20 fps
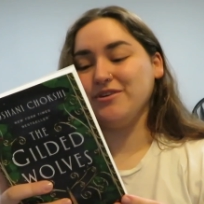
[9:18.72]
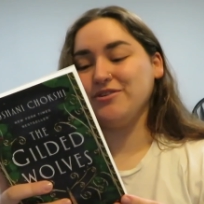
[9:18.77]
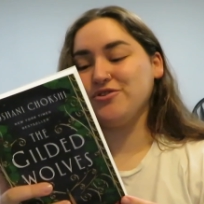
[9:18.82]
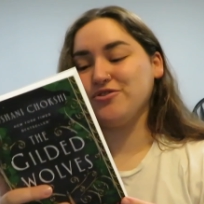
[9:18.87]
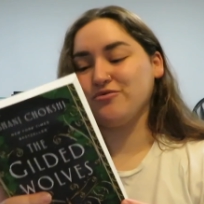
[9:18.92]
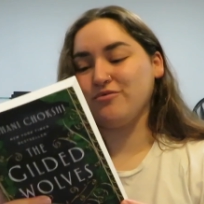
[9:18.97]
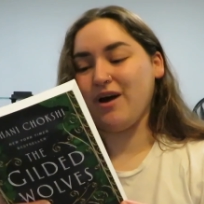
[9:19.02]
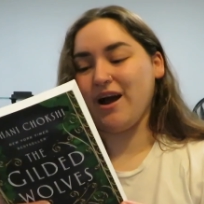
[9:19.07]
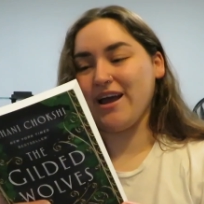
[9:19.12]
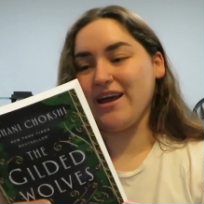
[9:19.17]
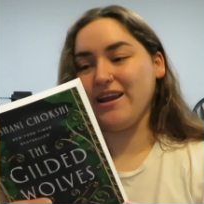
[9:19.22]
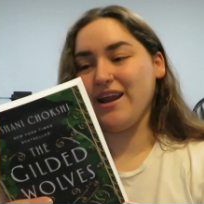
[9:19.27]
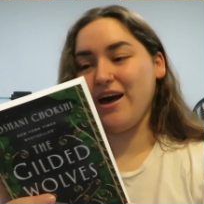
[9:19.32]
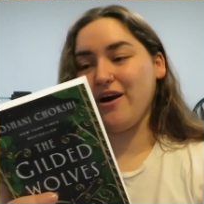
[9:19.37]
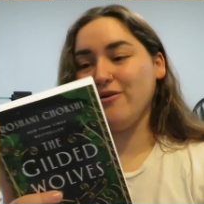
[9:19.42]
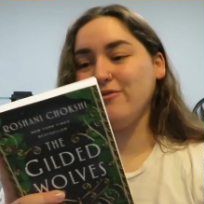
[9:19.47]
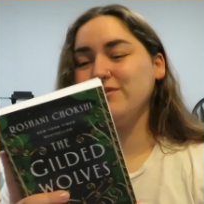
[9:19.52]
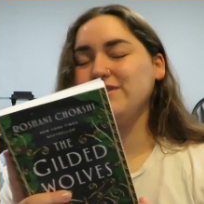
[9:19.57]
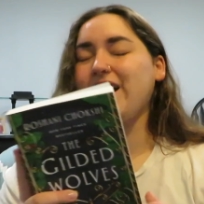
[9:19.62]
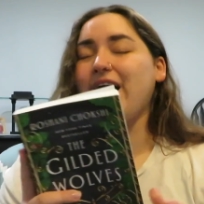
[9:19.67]
try it
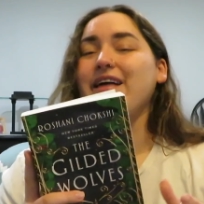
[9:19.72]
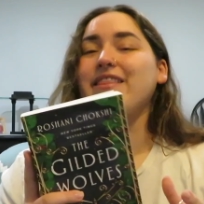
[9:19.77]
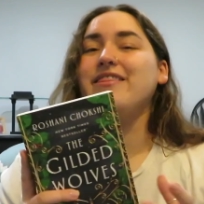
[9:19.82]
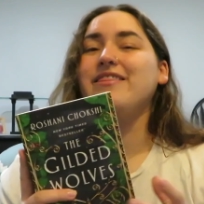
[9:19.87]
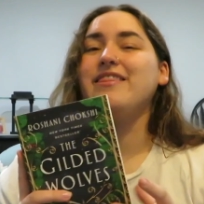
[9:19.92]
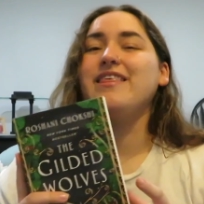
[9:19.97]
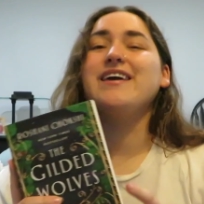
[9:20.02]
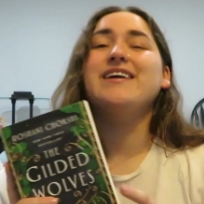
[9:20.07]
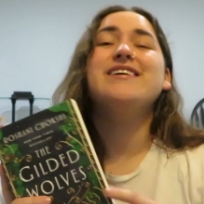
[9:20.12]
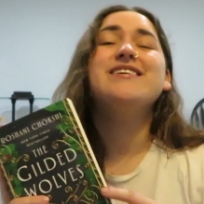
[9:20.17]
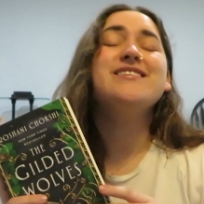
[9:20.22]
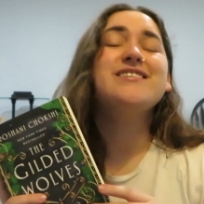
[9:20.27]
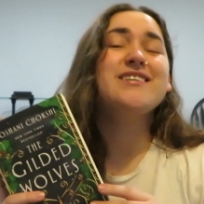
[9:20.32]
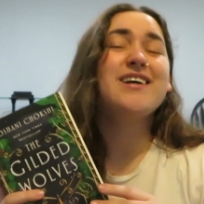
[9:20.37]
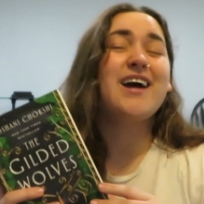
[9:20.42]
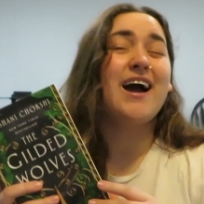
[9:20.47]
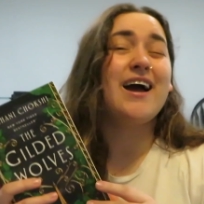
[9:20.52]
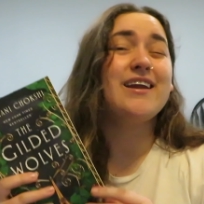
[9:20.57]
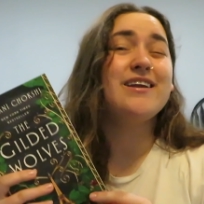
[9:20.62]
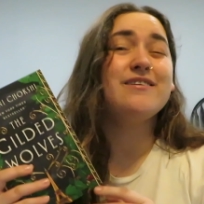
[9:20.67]
out. I think it's
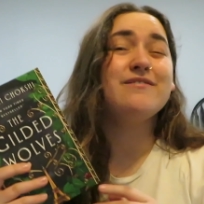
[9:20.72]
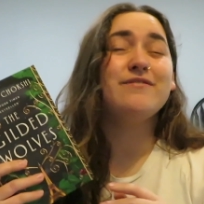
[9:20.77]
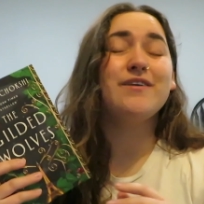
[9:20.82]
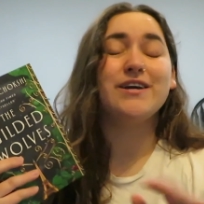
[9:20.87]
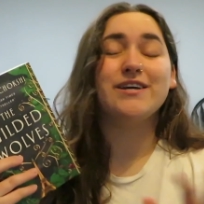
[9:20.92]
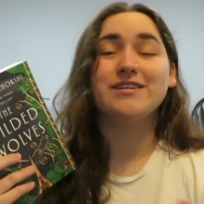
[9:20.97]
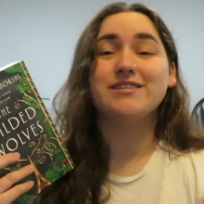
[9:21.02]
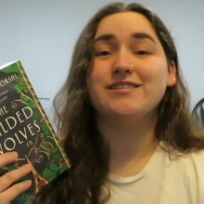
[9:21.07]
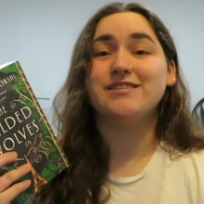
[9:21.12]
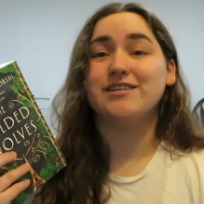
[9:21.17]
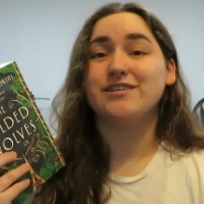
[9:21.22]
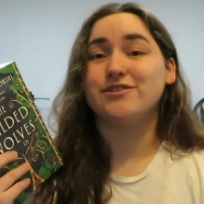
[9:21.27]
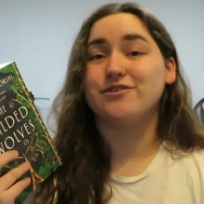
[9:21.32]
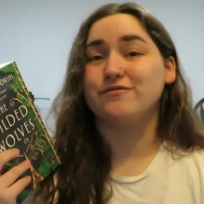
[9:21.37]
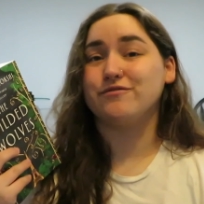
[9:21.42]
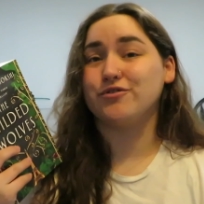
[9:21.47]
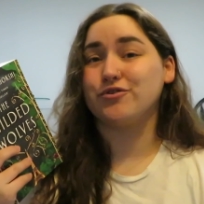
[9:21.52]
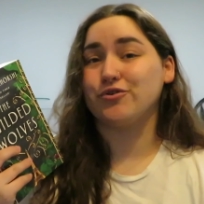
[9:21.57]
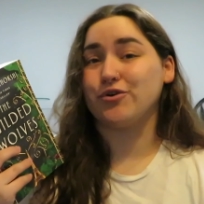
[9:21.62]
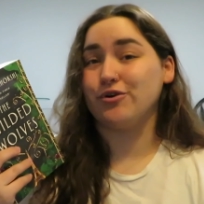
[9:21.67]
kind of like Six
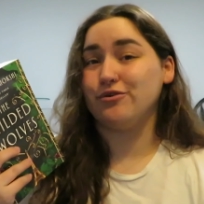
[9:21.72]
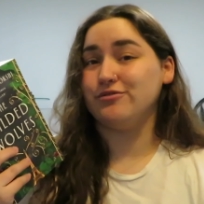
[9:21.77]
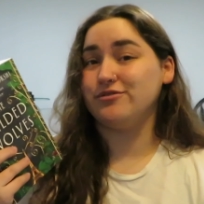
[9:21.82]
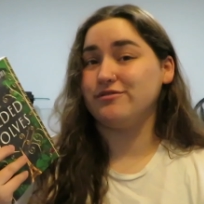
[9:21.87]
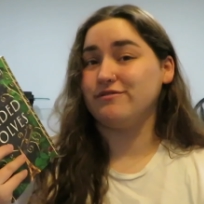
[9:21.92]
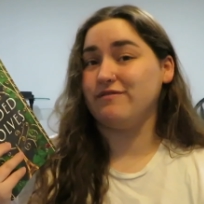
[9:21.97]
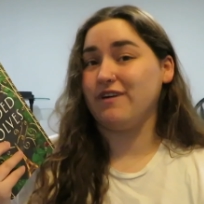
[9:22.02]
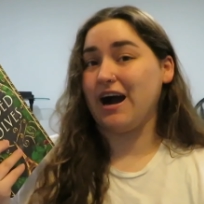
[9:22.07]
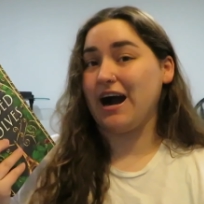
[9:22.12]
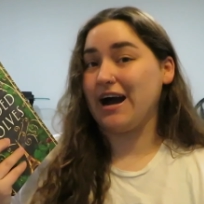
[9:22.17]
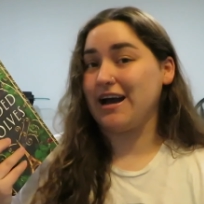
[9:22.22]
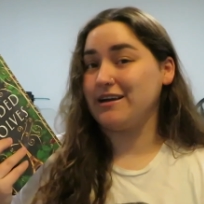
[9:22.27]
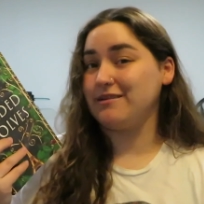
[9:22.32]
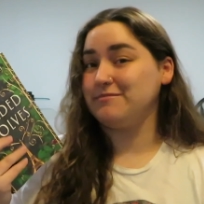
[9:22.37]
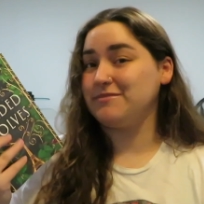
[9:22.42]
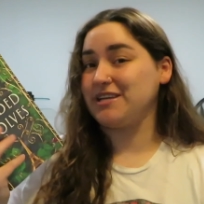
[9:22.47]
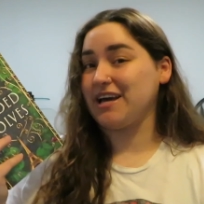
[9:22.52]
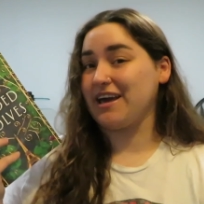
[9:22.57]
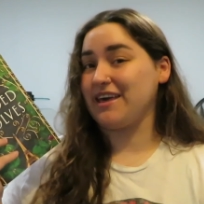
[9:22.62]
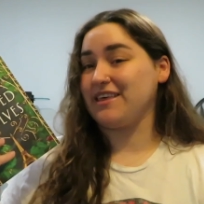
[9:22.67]
of Crows
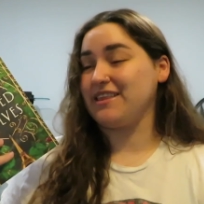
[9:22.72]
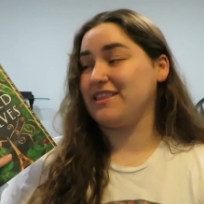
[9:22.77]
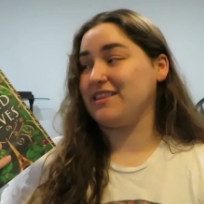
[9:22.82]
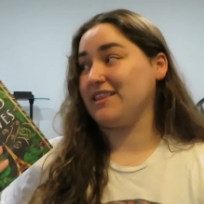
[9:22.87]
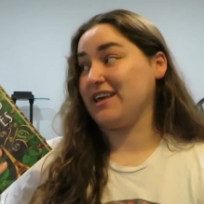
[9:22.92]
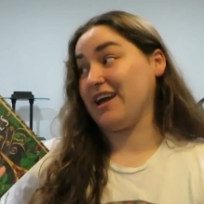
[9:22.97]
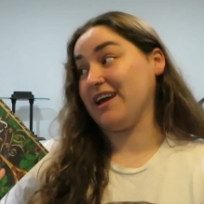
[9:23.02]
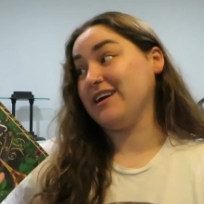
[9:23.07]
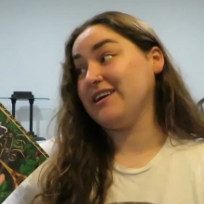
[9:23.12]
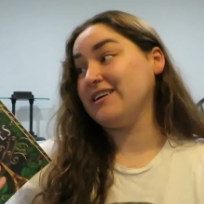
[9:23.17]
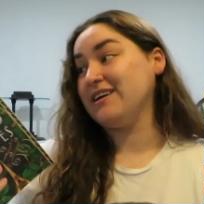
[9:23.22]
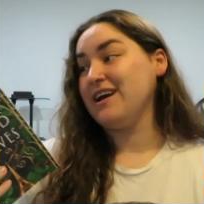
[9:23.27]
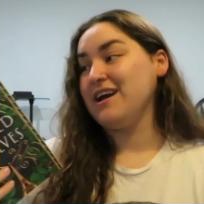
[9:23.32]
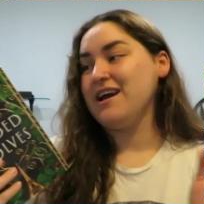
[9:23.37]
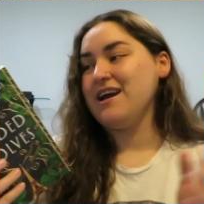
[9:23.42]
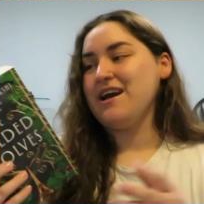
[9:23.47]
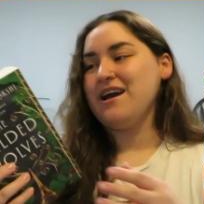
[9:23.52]
vibes, I think.